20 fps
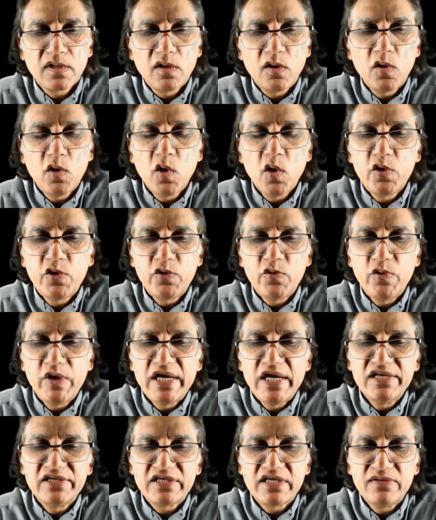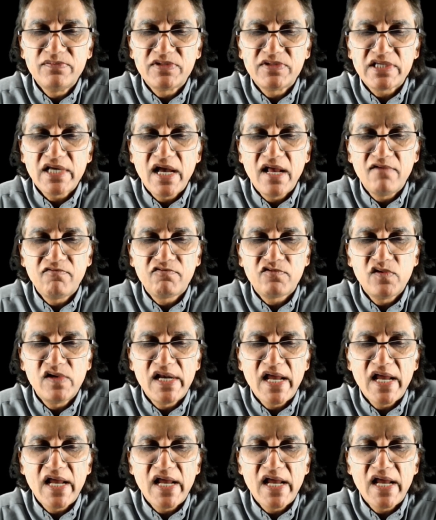God reveals himself to